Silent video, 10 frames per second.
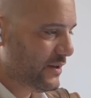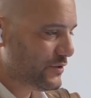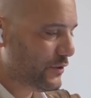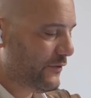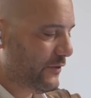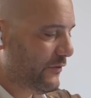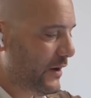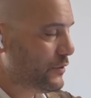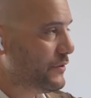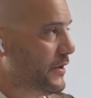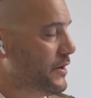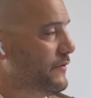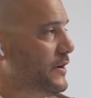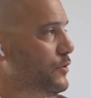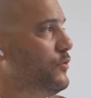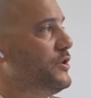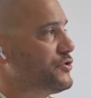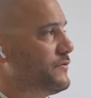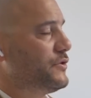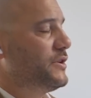So final thought and final
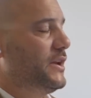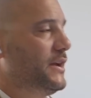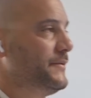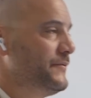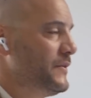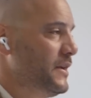question for today,